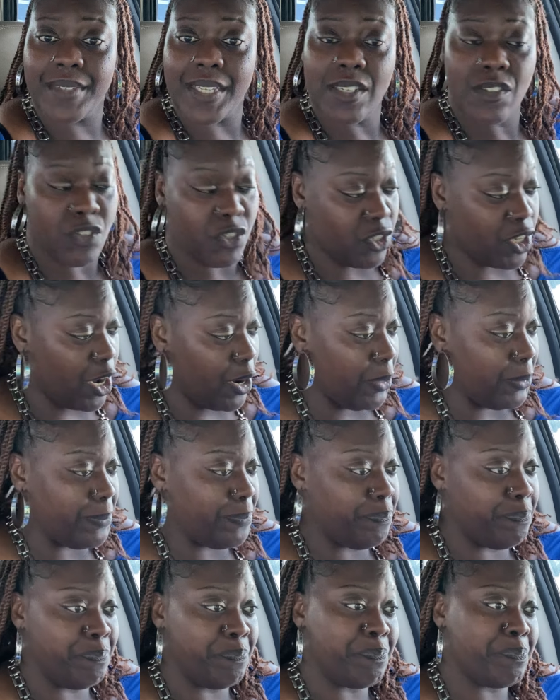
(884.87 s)
So
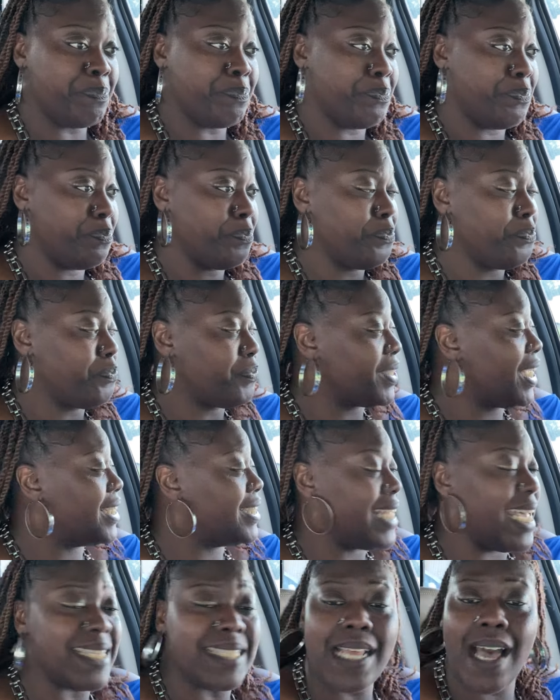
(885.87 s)

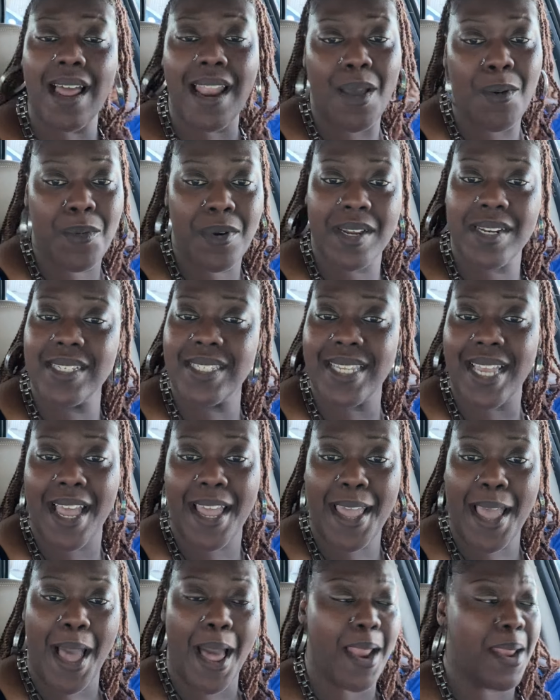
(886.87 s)
that's all I wanted to tell
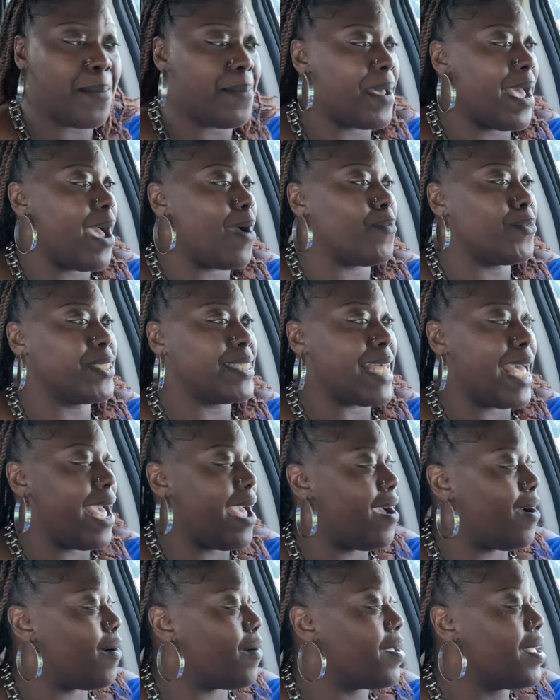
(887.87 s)
y'all about was
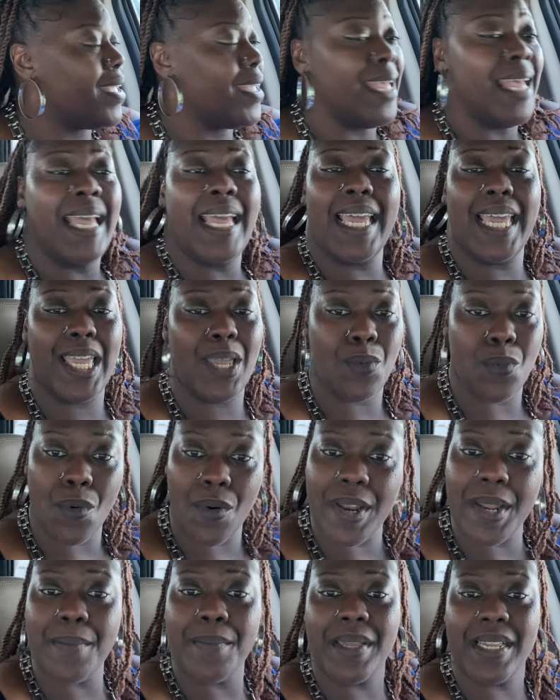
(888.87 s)
how he
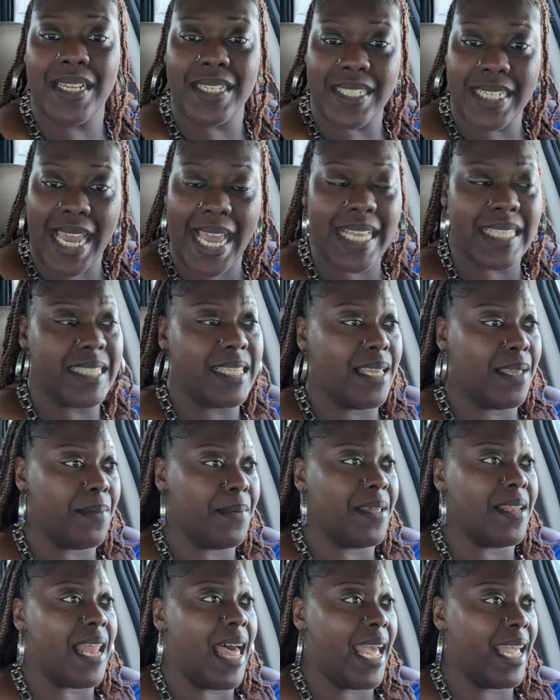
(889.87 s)
wanted me to chase him
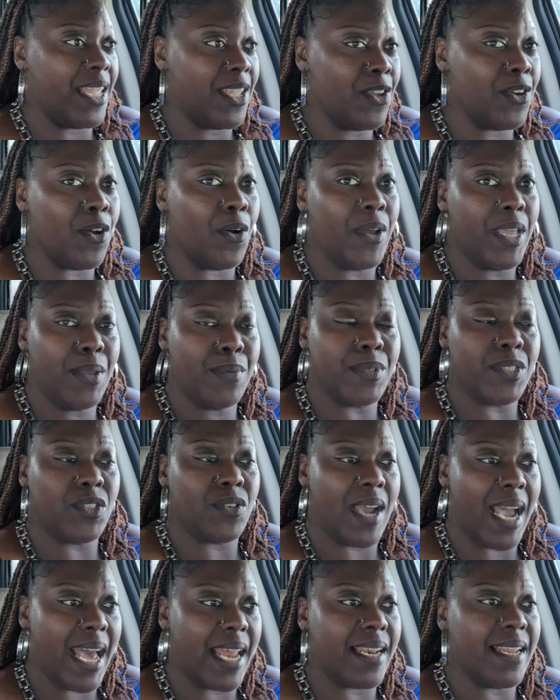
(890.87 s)
and like, you know, he was
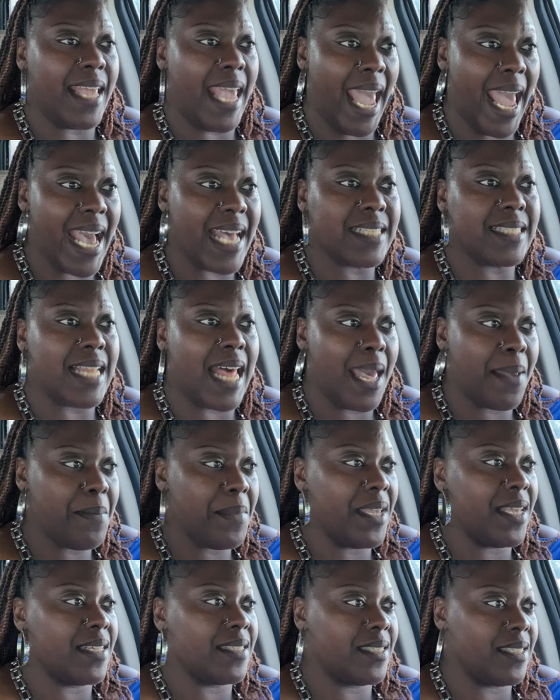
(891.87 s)
trying to gaslight
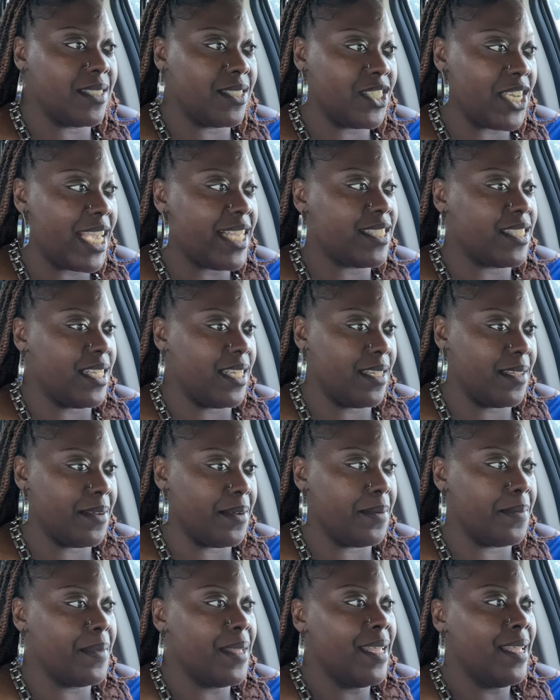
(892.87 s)
me into chasing
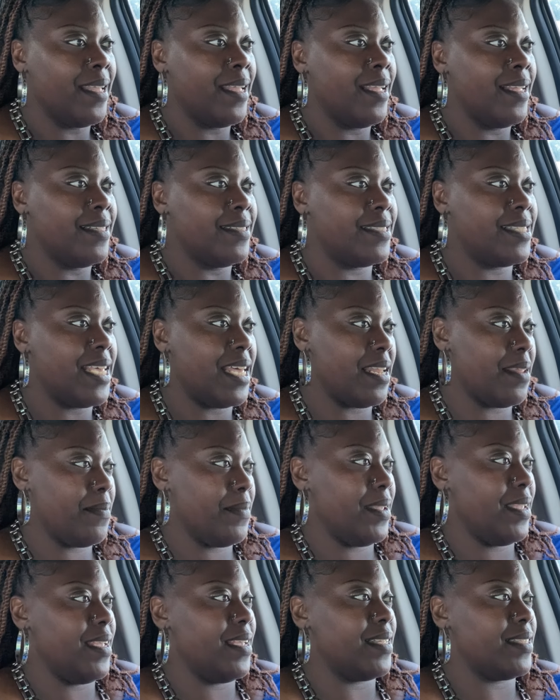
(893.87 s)
him, telling
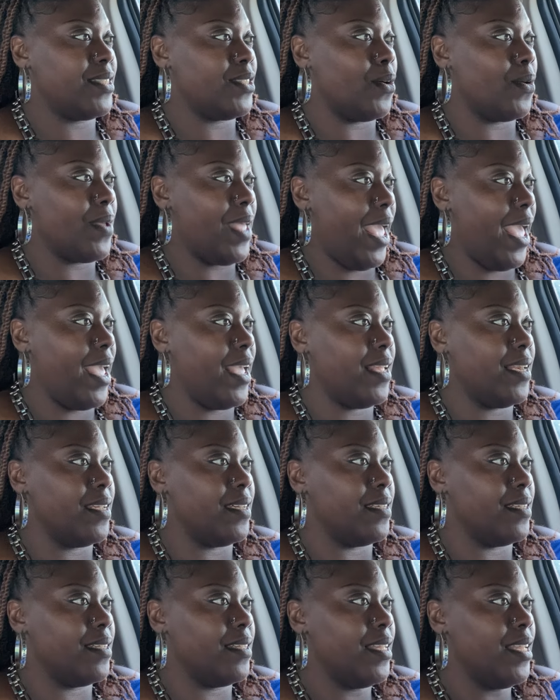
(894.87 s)
me it's okay
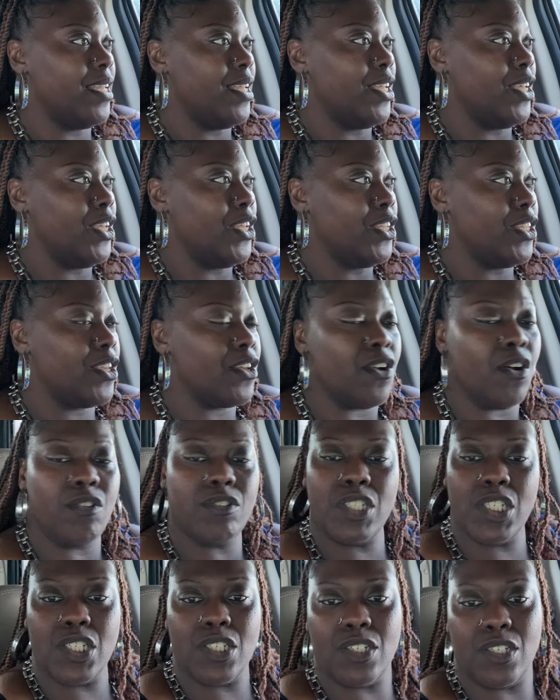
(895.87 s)
to, you know,
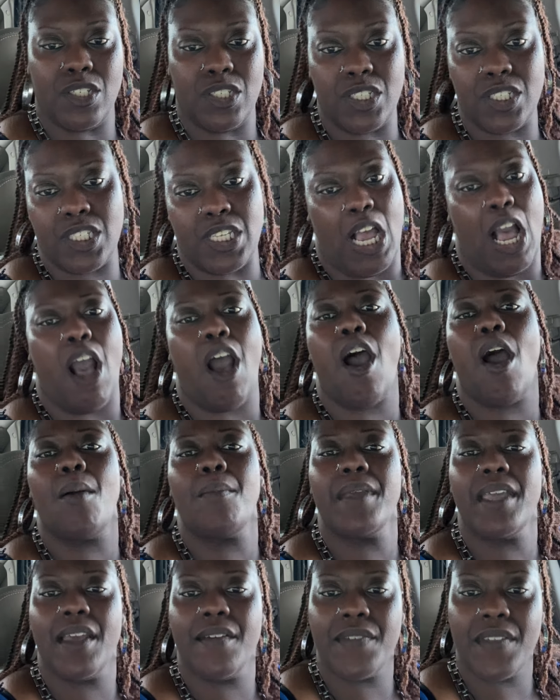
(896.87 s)
just just call
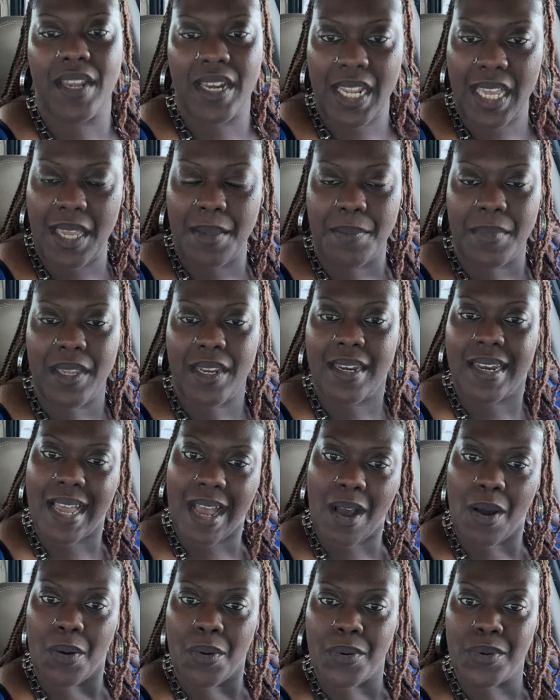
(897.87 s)
me if you need me.
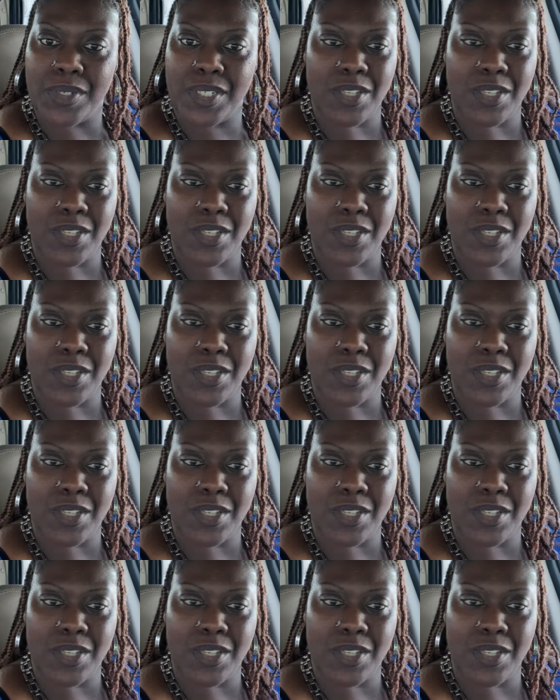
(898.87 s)
No.